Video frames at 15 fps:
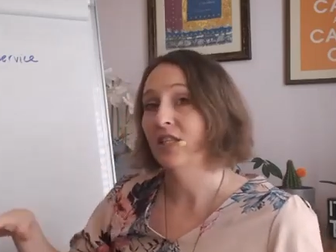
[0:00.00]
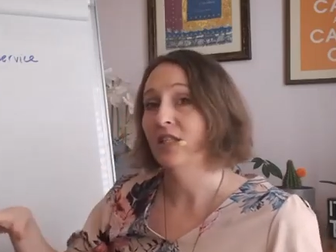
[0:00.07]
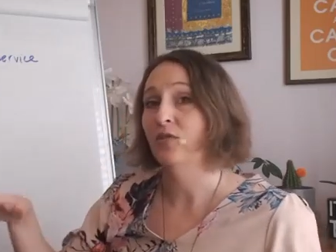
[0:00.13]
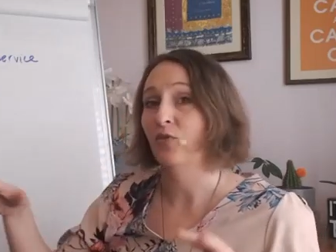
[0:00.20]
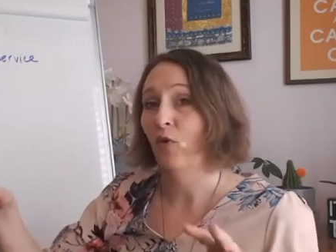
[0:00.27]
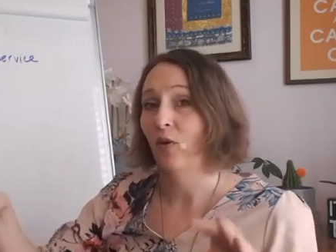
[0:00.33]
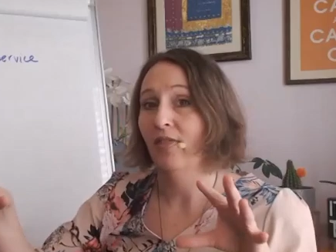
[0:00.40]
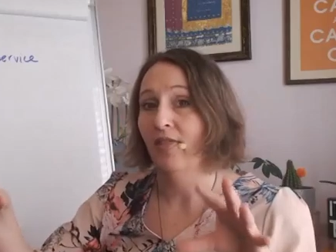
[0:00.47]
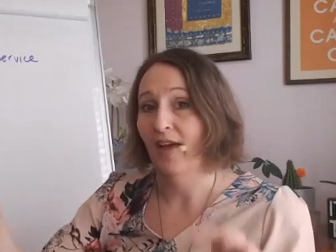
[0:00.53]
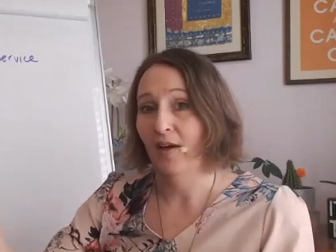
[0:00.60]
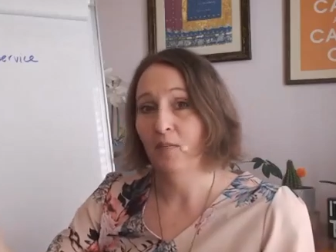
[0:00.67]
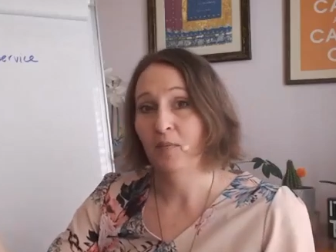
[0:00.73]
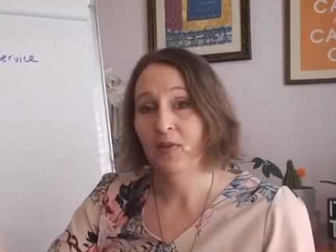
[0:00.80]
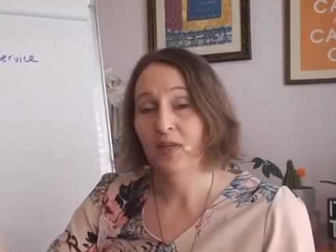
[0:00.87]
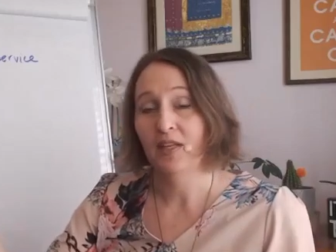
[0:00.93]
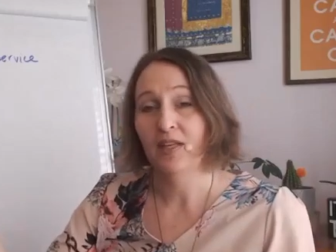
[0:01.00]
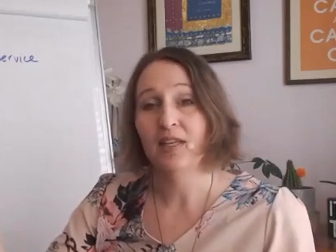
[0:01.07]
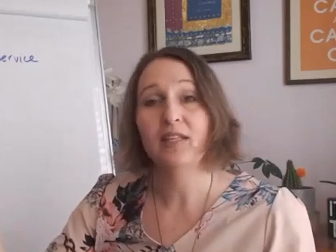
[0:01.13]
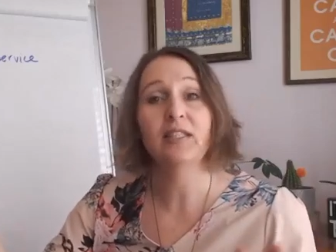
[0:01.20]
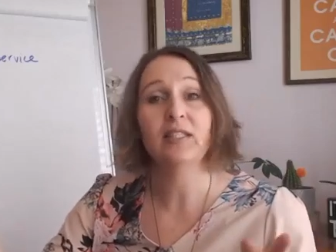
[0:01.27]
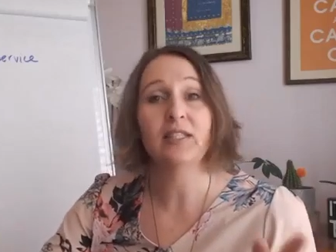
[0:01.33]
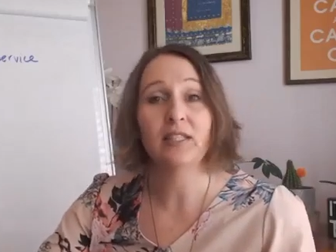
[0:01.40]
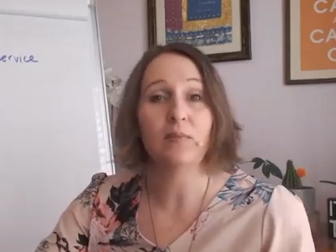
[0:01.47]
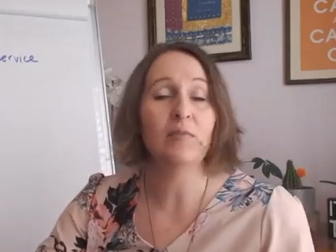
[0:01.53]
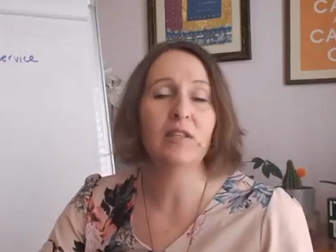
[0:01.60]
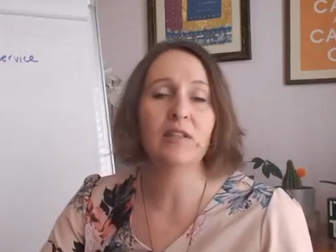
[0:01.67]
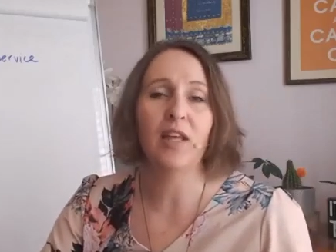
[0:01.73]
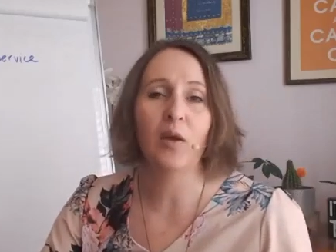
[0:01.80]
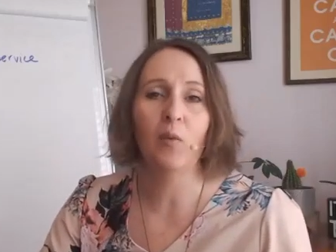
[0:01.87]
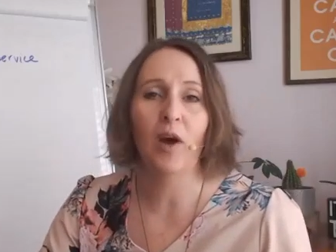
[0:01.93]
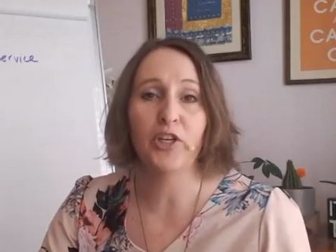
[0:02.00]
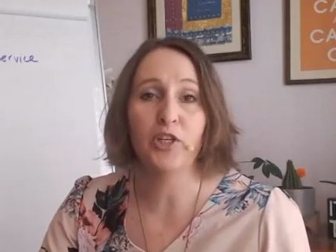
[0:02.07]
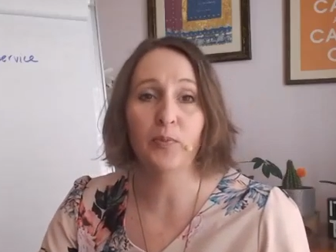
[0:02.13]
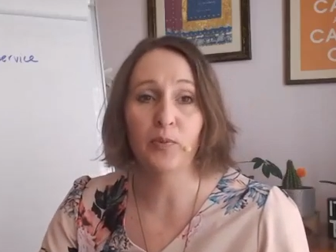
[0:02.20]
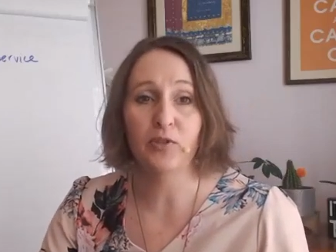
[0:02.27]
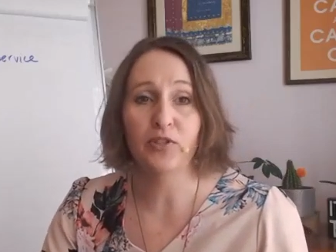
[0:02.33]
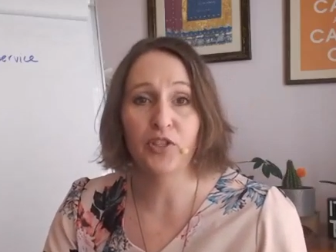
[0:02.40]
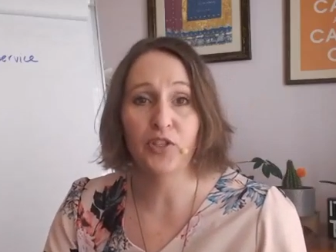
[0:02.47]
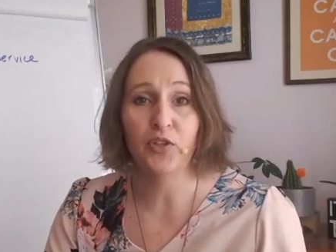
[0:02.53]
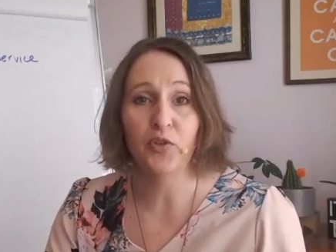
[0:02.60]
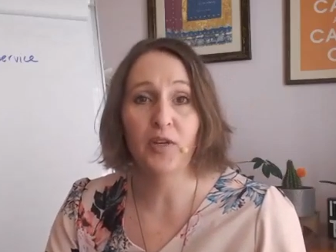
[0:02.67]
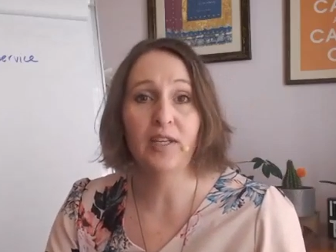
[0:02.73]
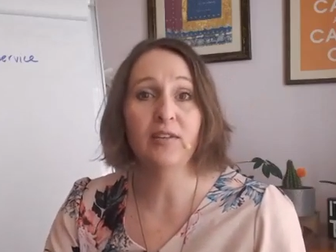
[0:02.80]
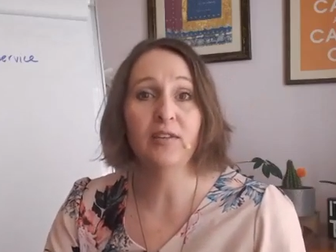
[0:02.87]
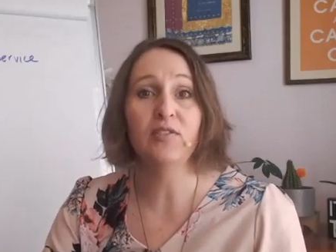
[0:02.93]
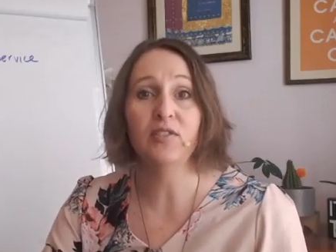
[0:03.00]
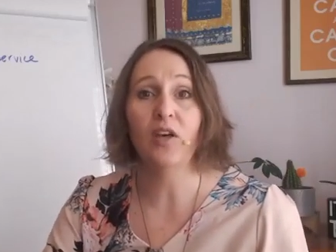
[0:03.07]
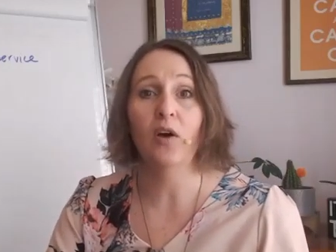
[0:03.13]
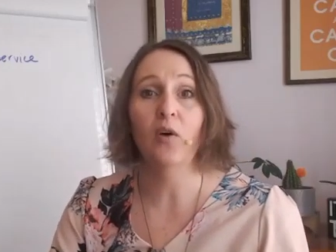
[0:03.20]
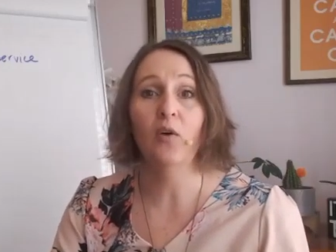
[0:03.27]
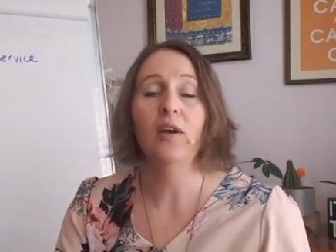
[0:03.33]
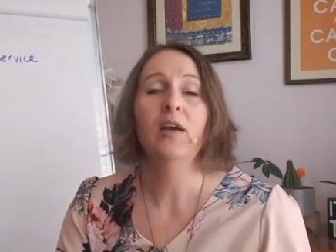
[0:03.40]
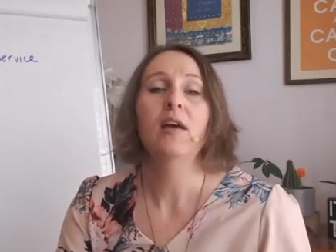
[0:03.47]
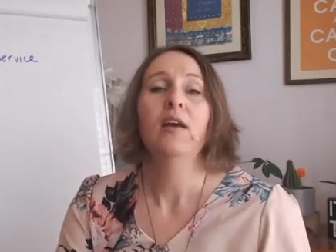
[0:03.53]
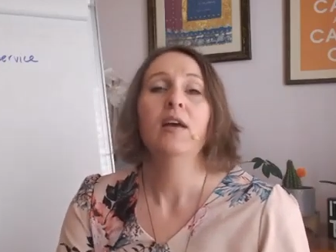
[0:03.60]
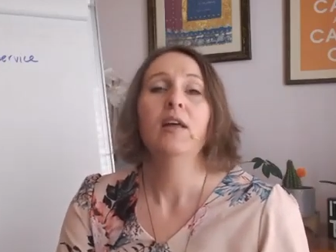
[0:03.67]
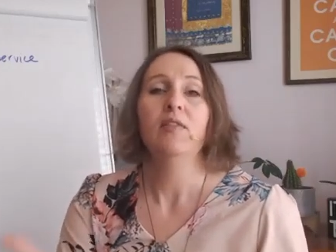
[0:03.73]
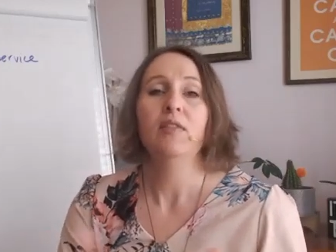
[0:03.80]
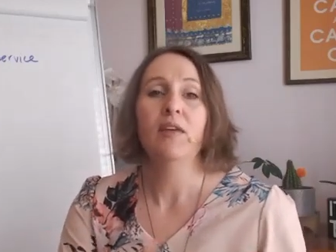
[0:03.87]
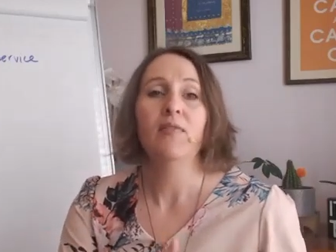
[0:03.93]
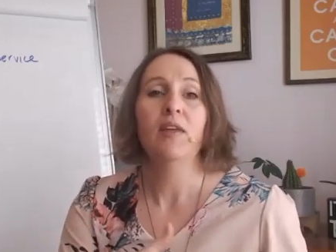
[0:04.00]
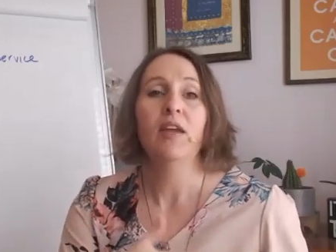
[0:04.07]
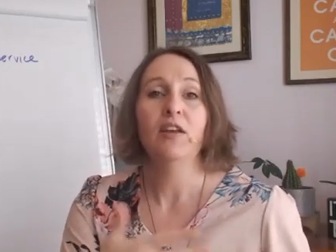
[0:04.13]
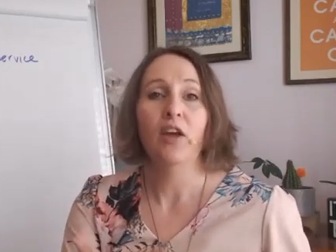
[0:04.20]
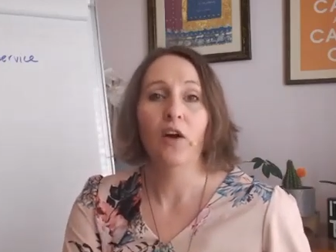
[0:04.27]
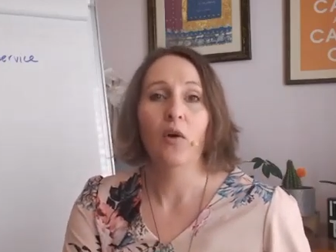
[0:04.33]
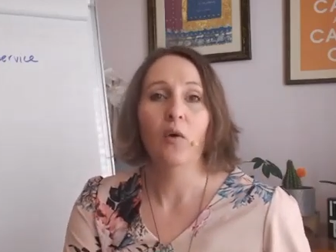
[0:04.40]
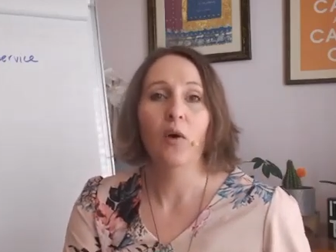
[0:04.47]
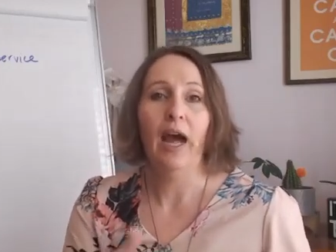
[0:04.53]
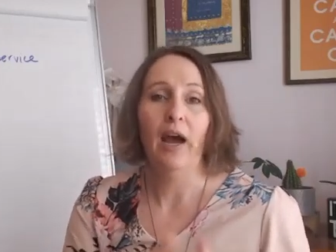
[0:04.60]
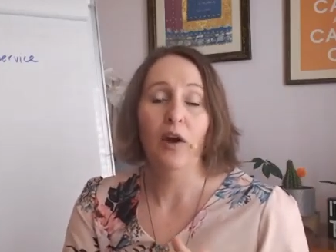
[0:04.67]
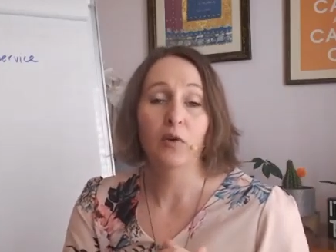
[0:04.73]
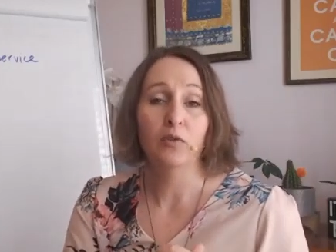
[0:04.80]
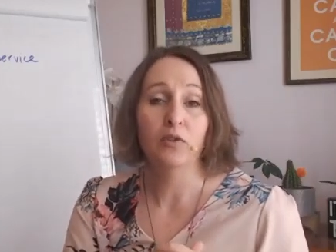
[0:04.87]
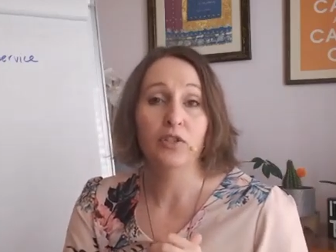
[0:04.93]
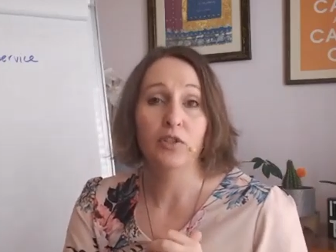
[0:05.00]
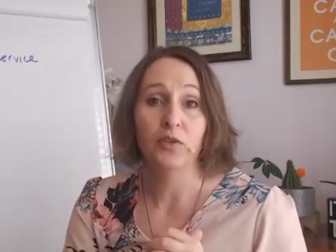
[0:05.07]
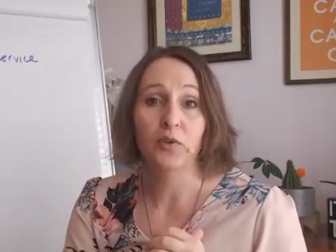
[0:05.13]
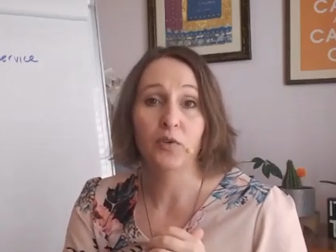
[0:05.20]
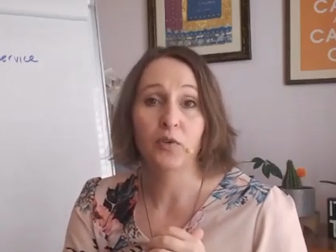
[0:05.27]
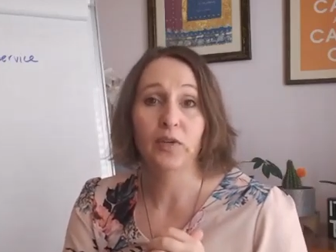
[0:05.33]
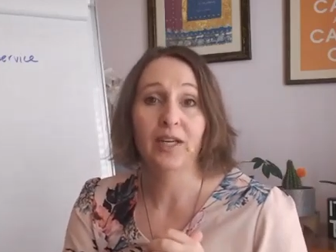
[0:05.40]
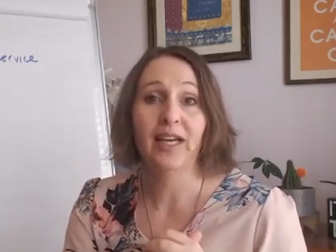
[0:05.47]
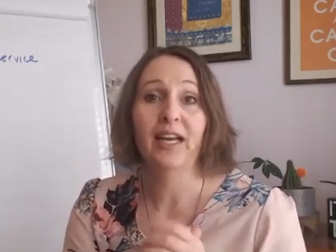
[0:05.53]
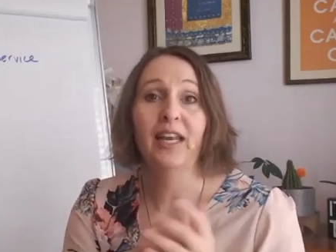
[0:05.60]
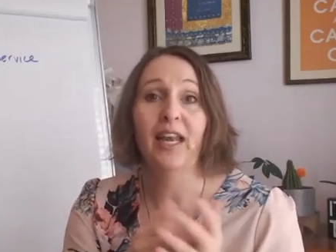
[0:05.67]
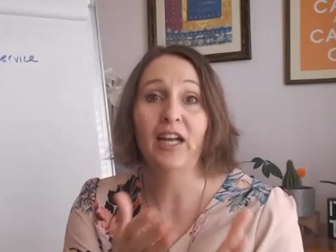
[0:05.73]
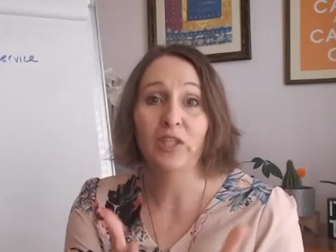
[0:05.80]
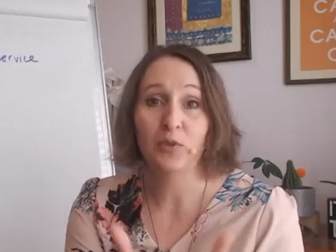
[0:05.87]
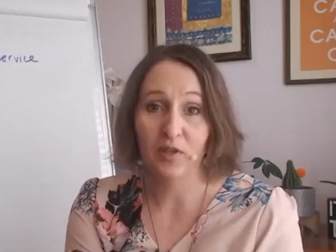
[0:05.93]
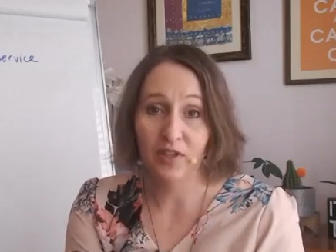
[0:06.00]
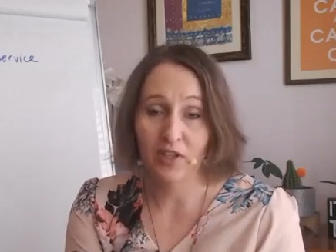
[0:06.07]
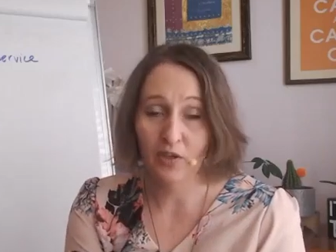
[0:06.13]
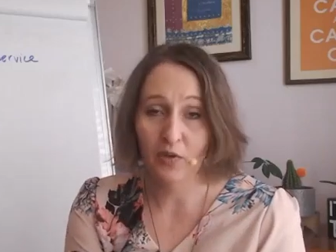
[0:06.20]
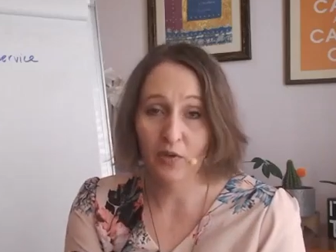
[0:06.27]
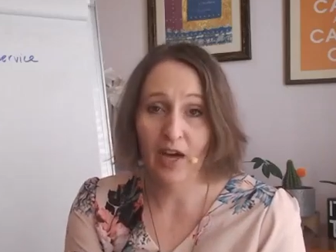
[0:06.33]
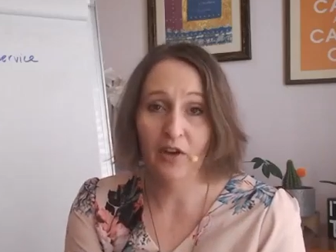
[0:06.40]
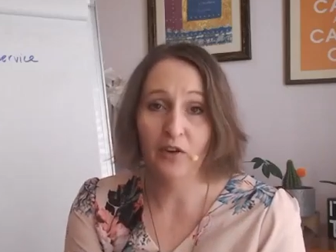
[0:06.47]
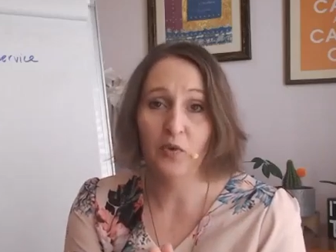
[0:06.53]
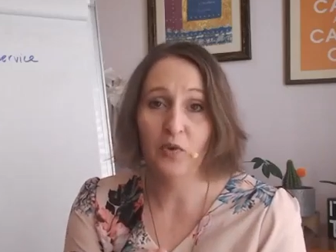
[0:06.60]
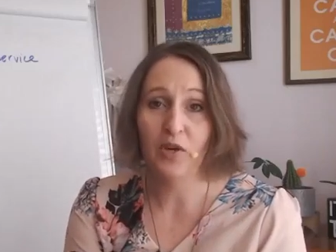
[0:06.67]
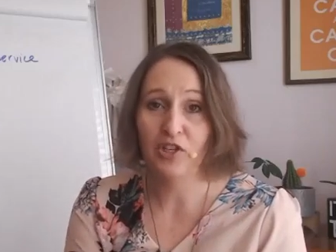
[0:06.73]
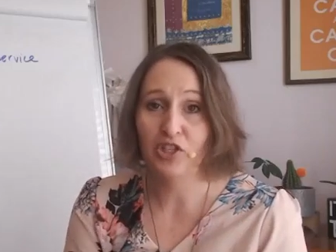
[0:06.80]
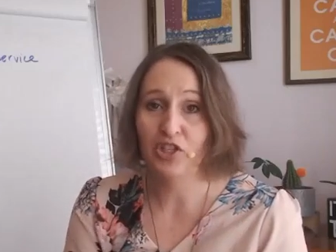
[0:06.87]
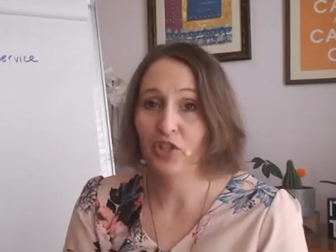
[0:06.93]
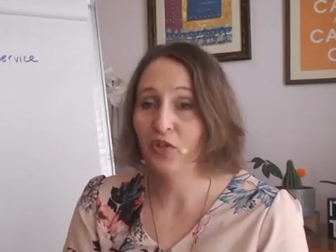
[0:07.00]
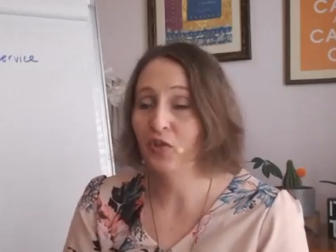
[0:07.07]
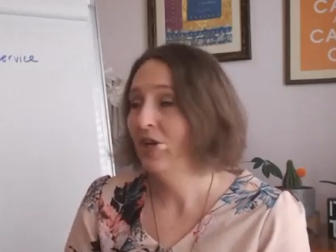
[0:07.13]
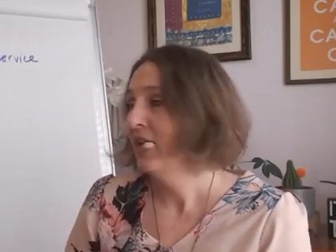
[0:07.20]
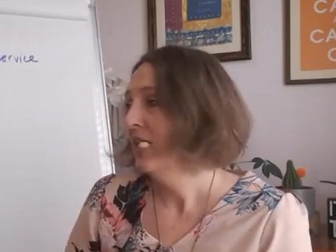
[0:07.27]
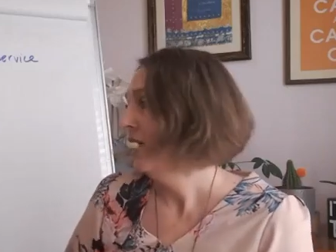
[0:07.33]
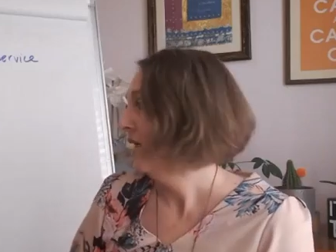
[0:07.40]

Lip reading: for them. Is this something they want to pursue? And if so, then they know how to connect with you, how to reach you, and